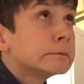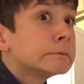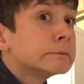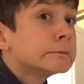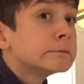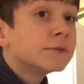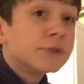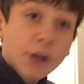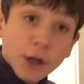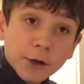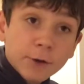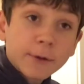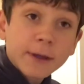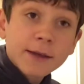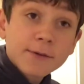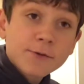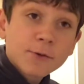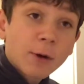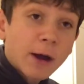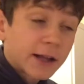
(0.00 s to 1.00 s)
No, he
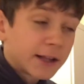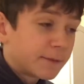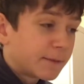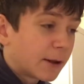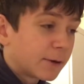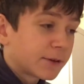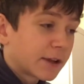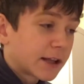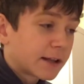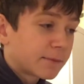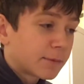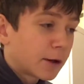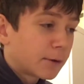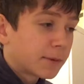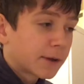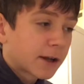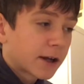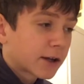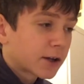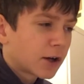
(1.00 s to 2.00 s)
has not had a meltdown in
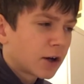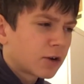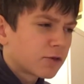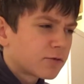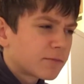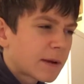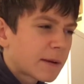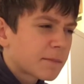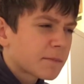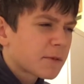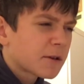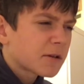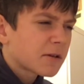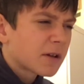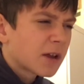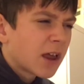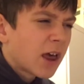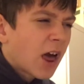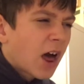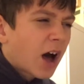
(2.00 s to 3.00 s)
public. I can't remember.
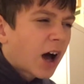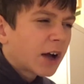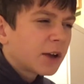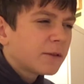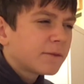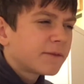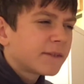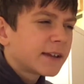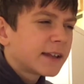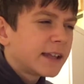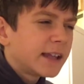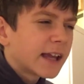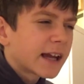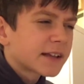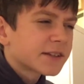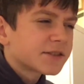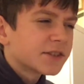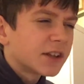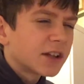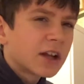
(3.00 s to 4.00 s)
I don't think he
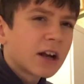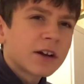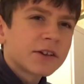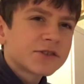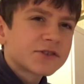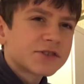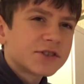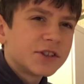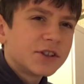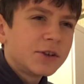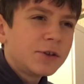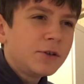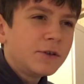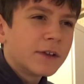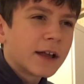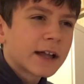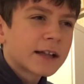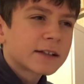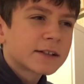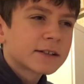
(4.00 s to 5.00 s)
has the guts to do
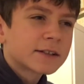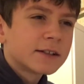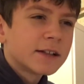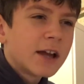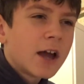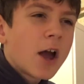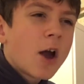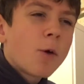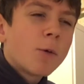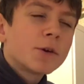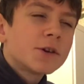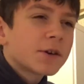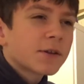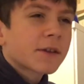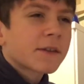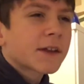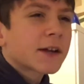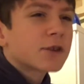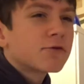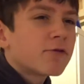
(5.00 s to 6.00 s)
that. Which is, I
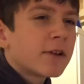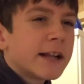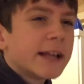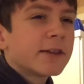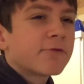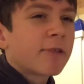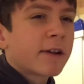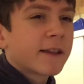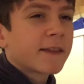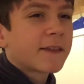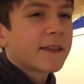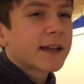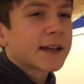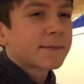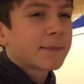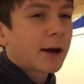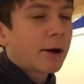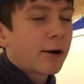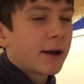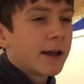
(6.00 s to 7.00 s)
think, a really great thing
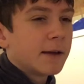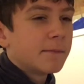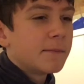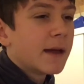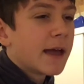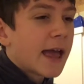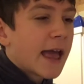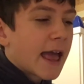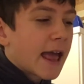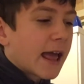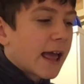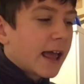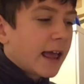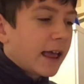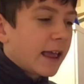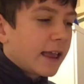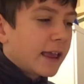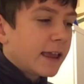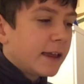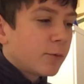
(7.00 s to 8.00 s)
about him.
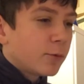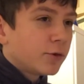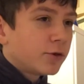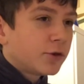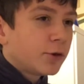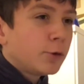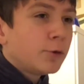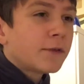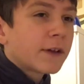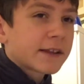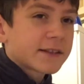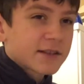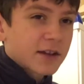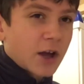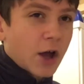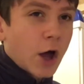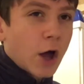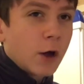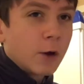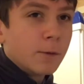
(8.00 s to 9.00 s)
He would do that
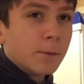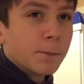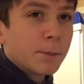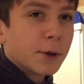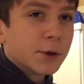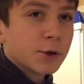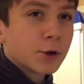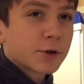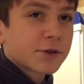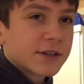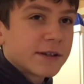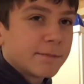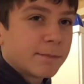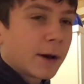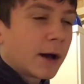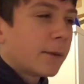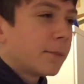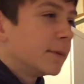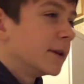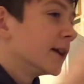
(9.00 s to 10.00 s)
at home, but not in
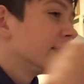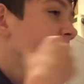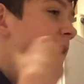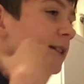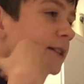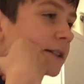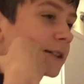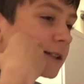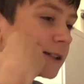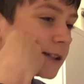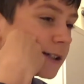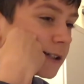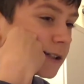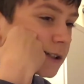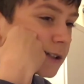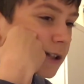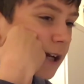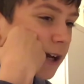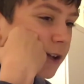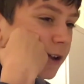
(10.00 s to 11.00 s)
public.
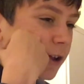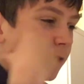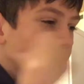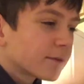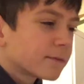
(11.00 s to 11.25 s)
I